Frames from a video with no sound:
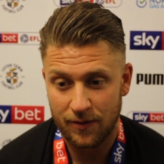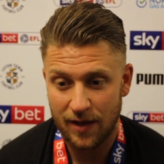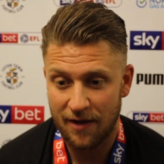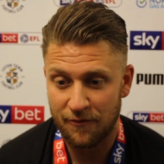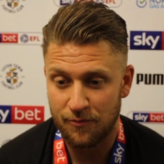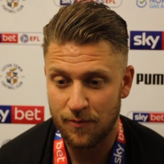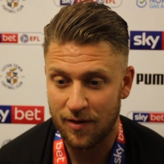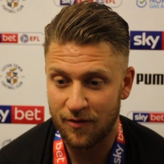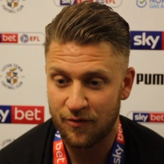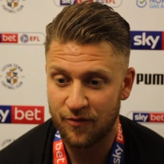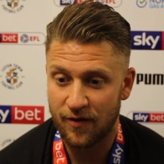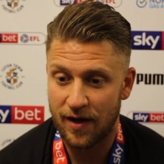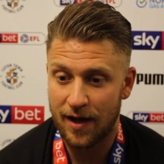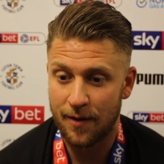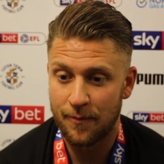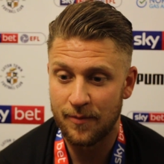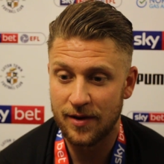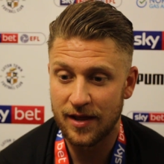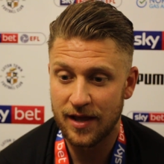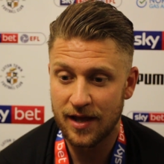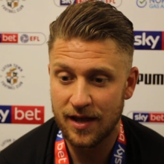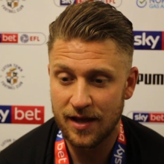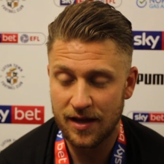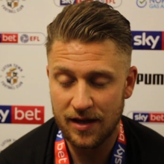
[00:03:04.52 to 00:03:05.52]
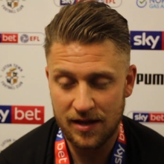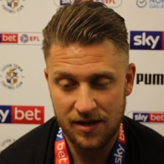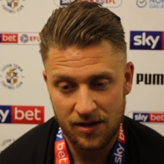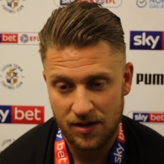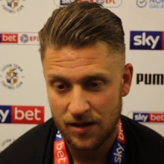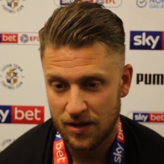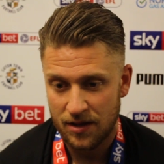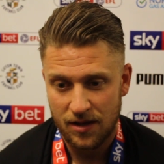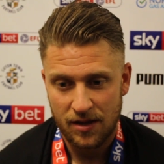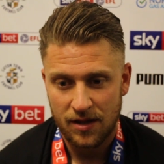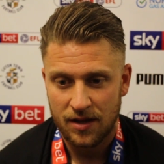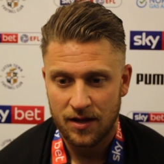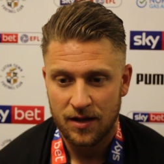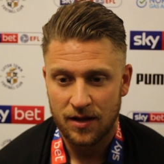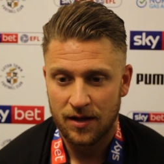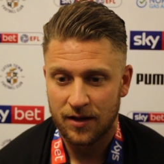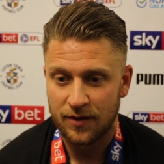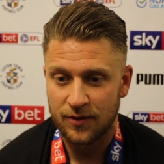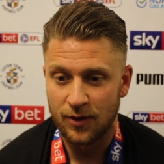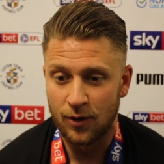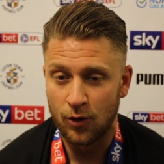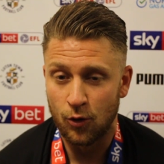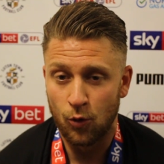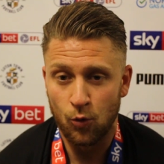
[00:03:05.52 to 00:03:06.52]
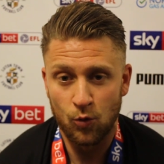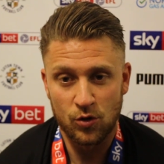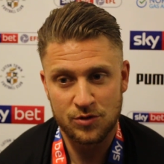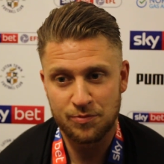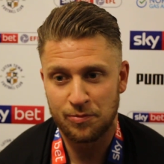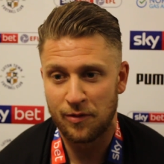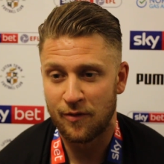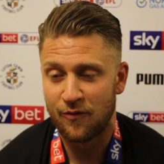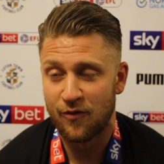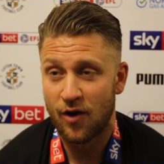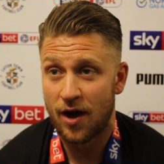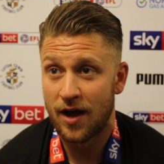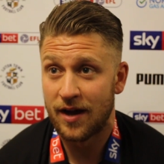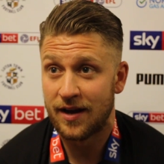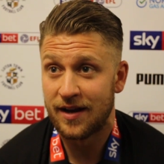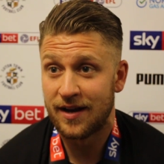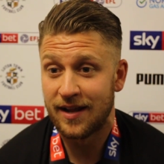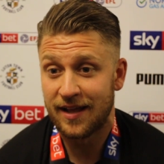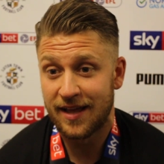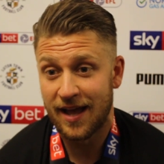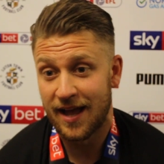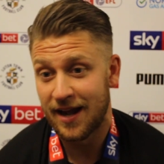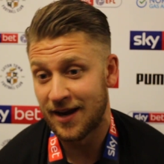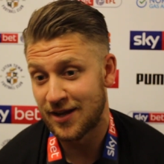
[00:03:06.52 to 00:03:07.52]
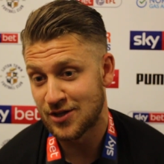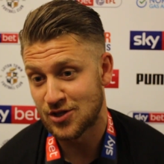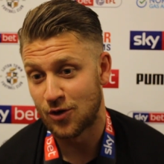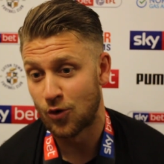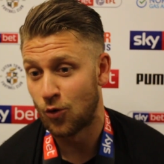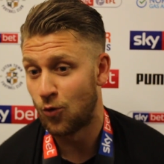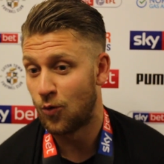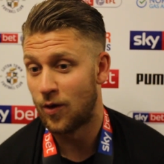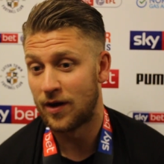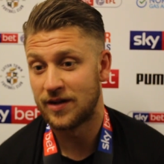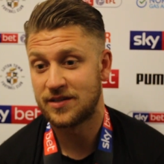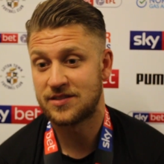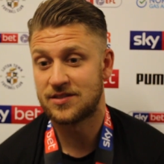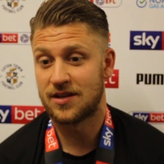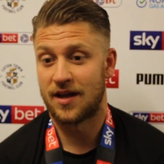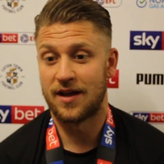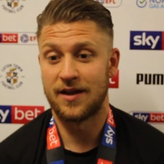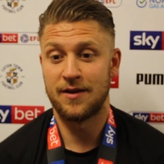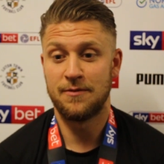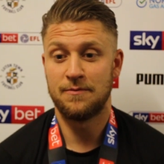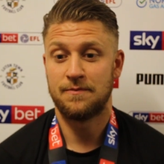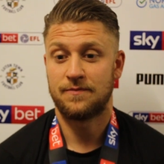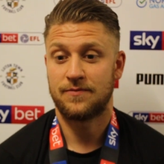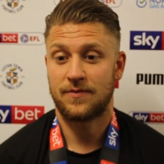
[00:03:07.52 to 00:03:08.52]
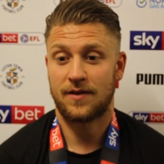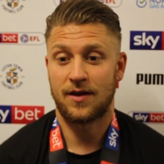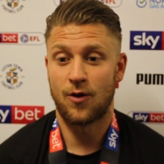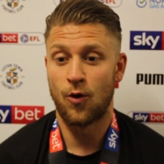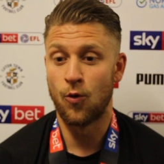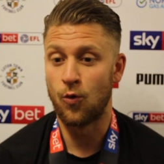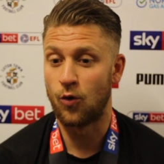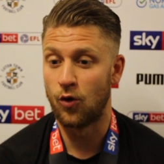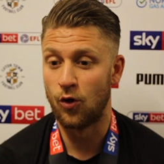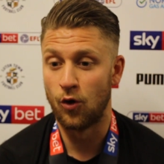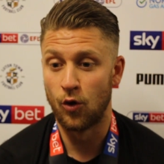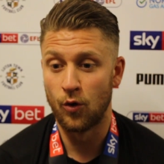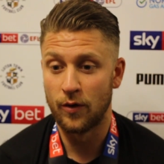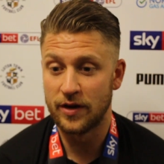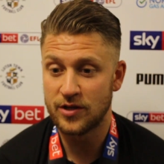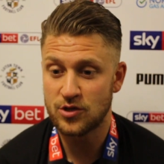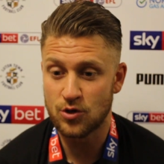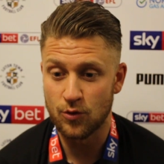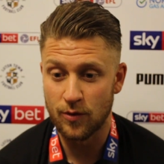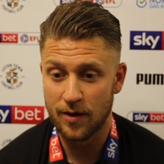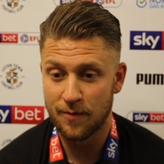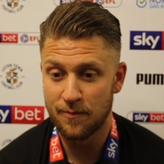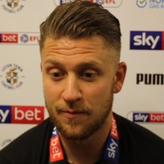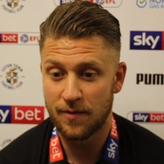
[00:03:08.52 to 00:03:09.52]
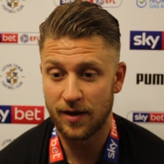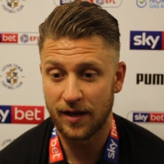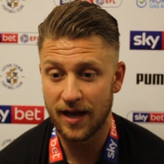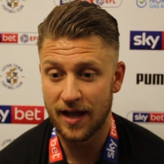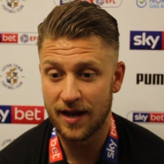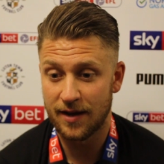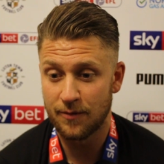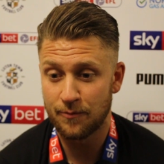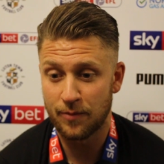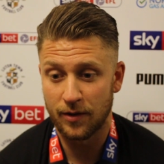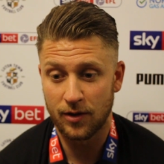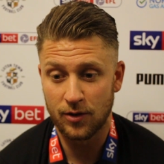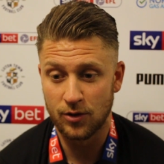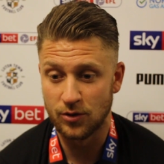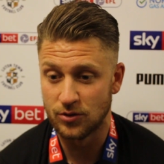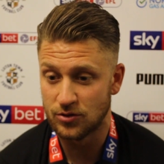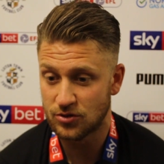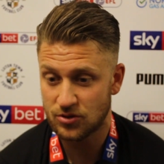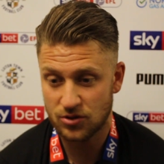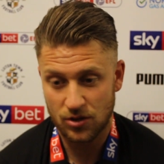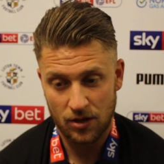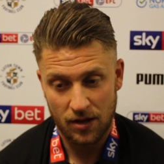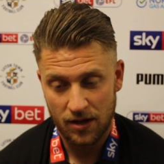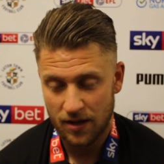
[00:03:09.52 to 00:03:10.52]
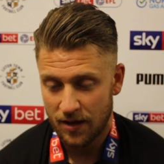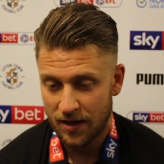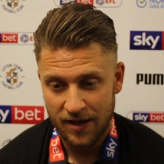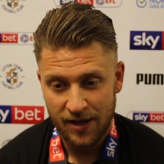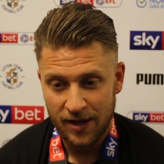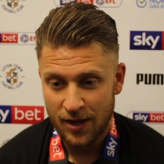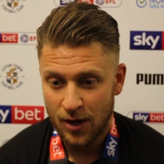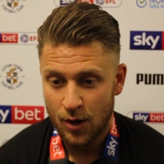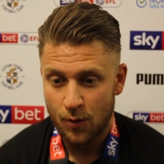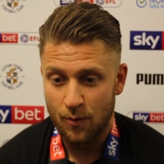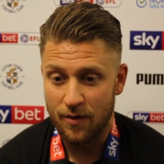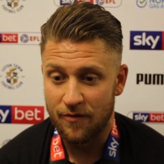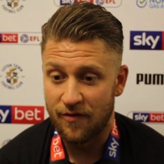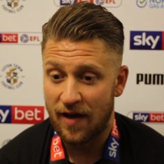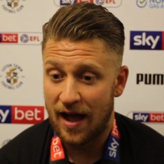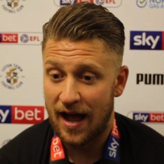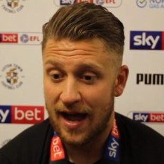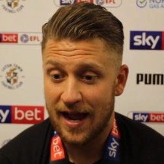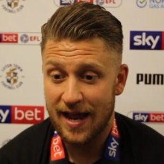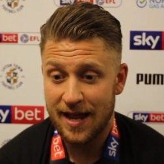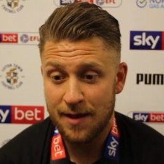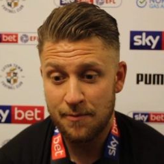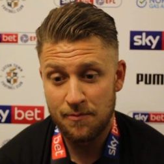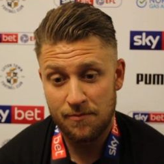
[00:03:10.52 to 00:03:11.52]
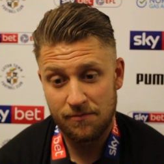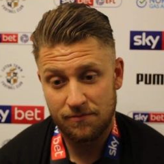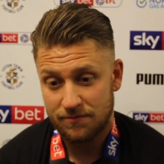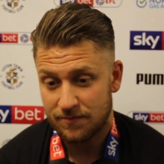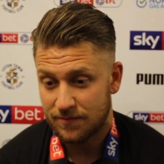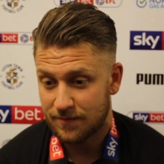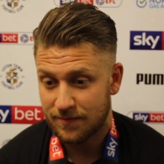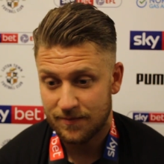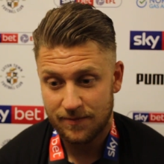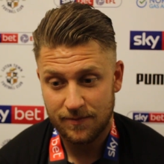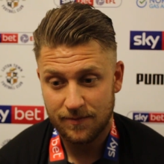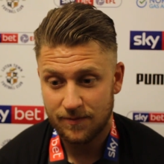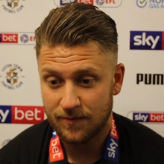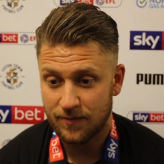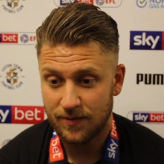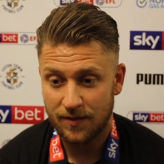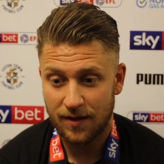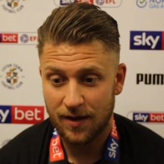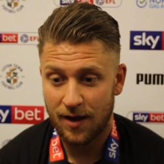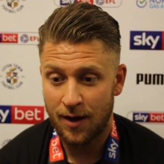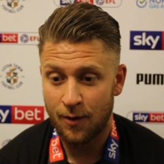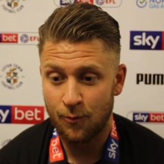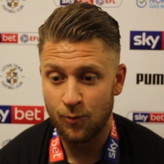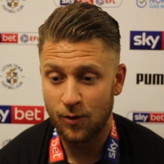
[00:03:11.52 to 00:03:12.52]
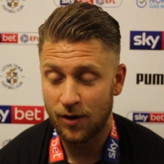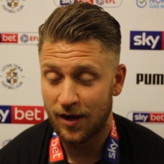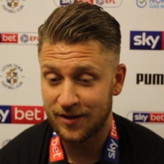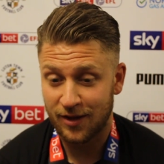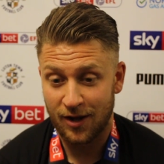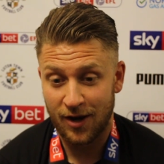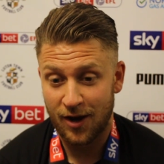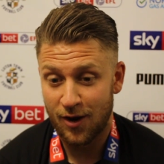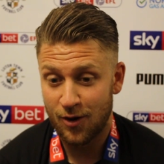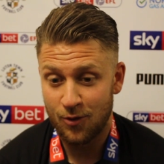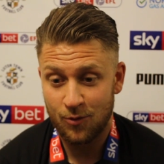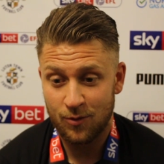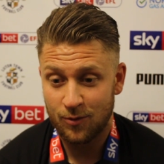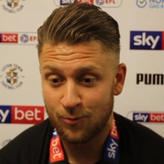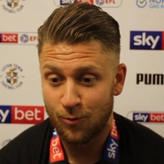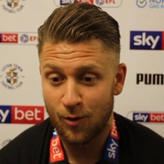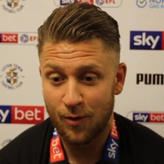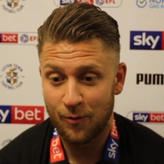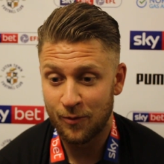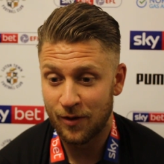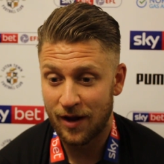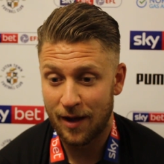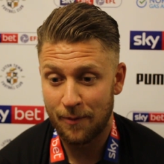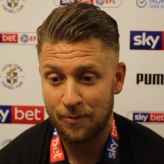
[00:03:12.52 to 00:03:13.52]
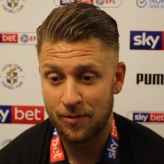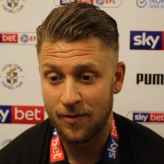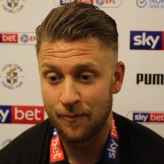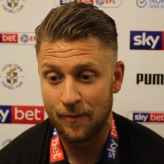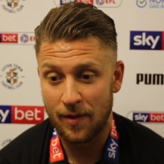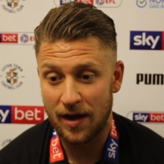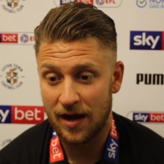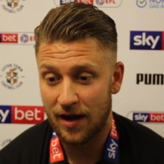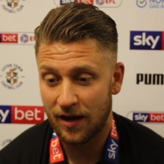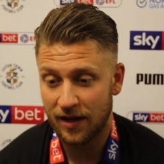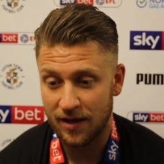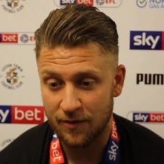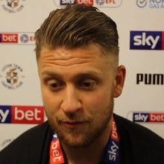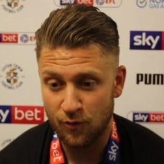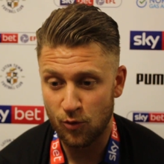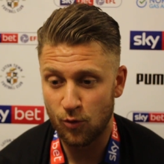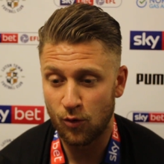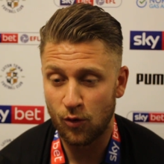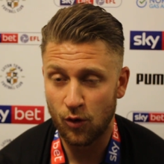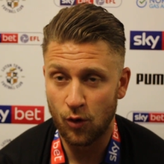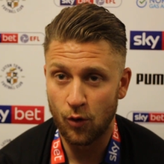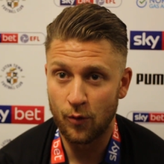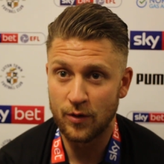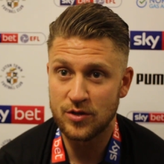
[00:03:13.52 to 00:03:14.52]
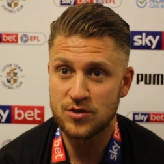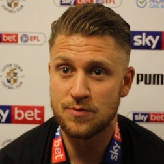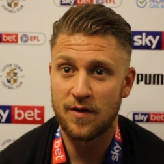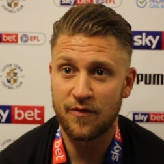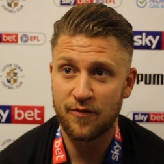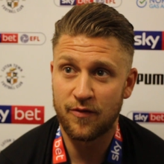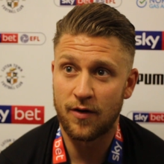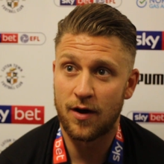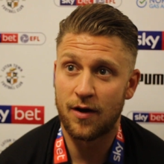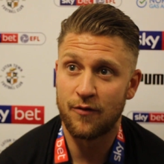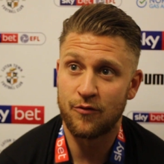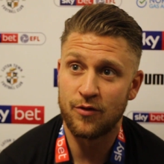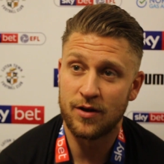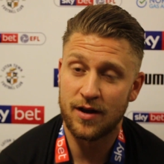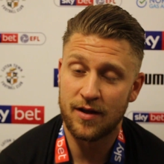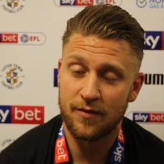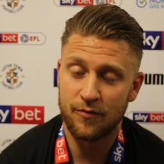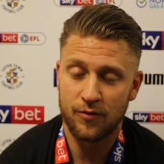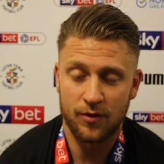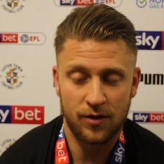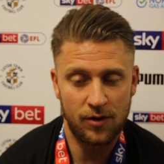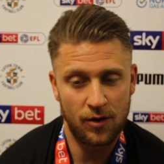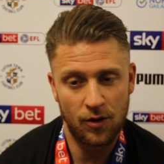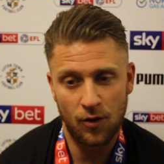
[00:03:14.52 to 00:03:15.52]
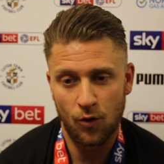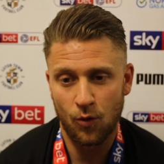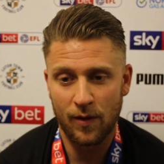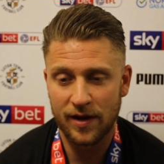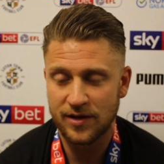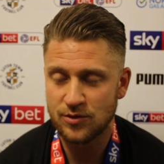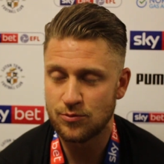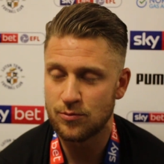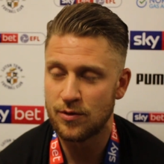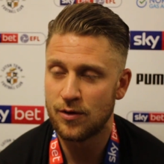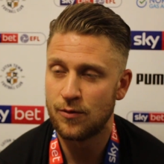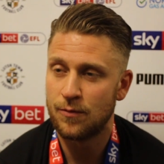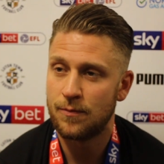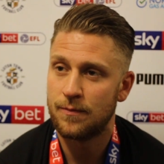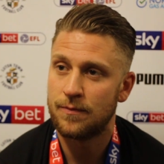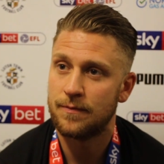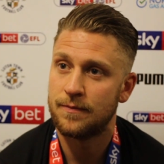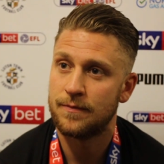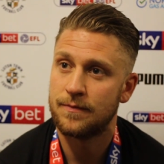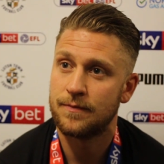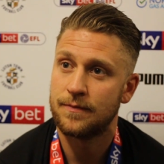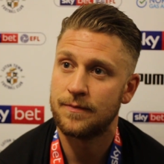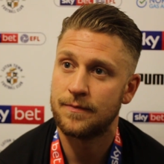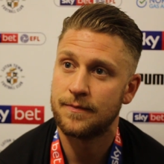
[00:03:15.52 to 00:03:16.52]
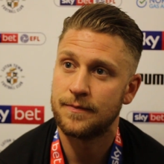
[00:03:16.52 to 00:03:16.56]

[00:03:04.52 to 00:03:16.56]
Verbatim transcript: have my family here, the Lord has provided again, as I'd always say, all glory to Him again because without Him, I w- I don't know what would happen, but I give all glory to my Father in heaven and always will.